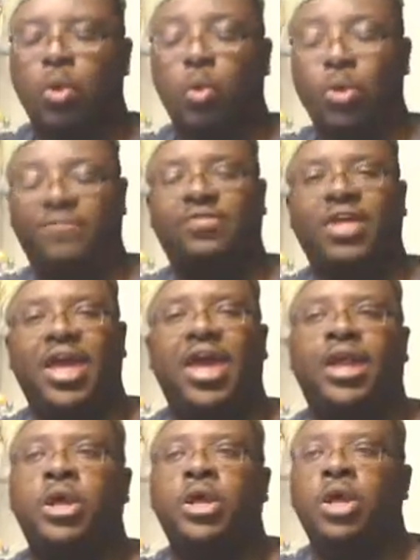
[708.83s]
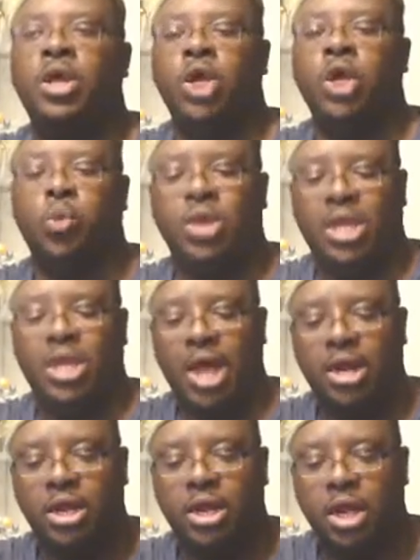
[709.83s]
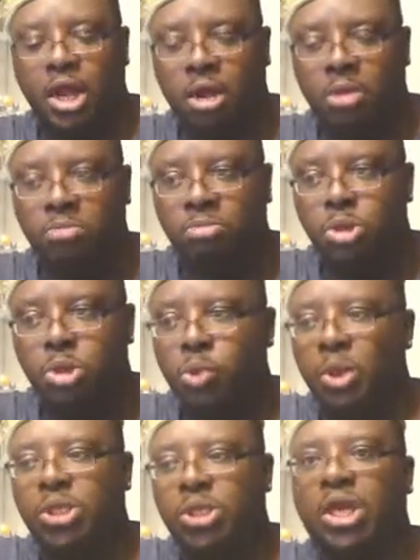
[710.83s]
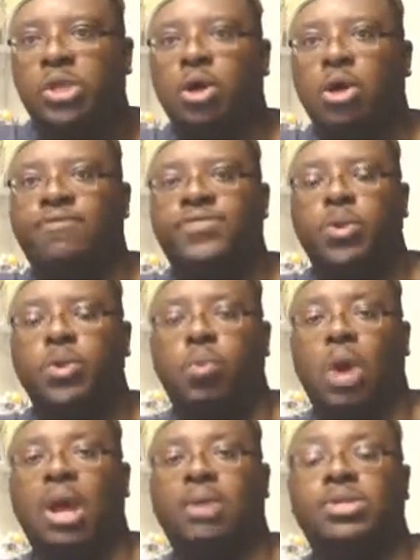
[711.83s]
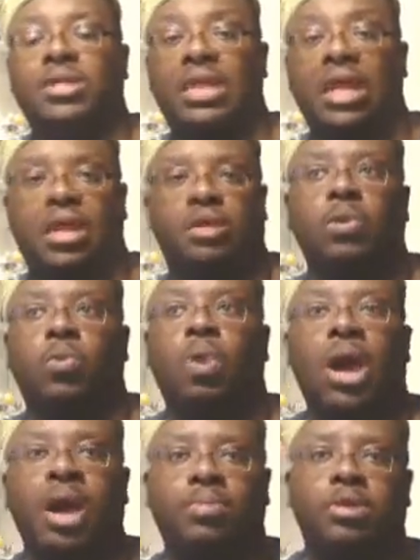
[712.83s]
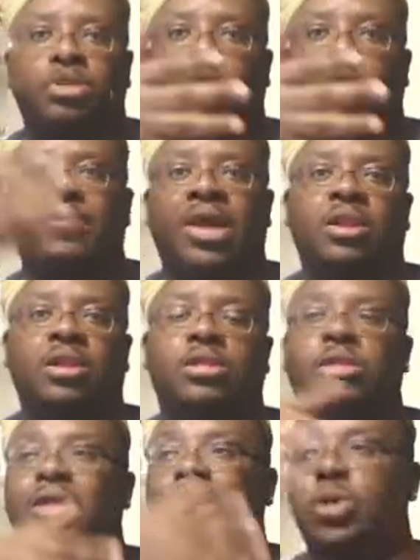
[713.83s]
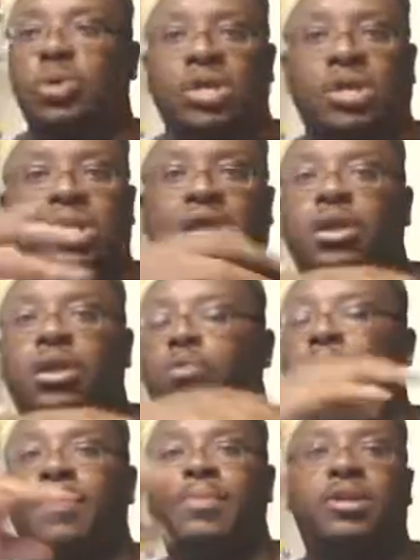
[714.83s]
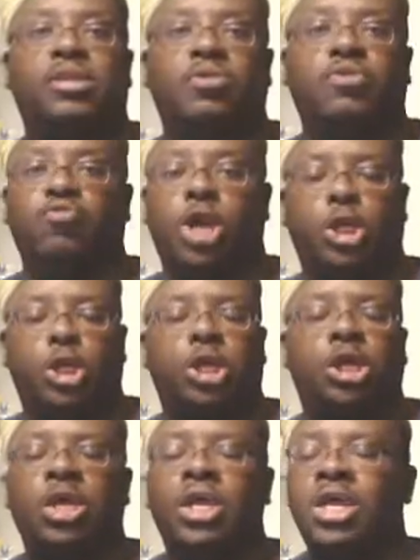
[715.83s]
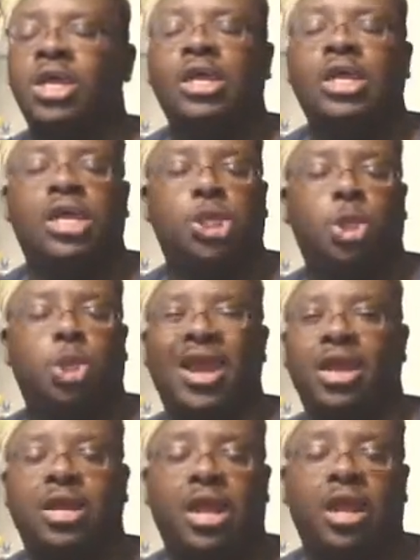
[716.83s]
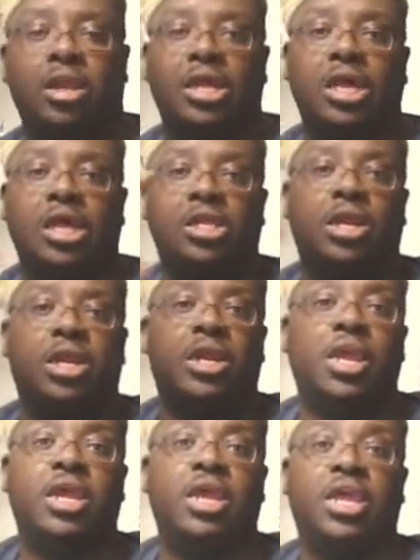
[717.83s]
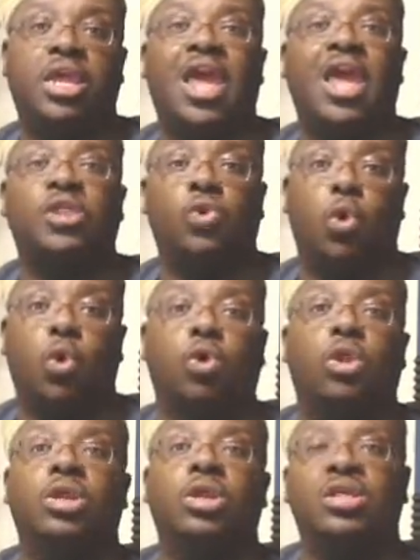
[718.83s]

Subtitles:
with that, we kind of switch things off to Robin. So again, this is like 2 years later. Robin is in Russia. He's tracking down leads, and then he has Oracle on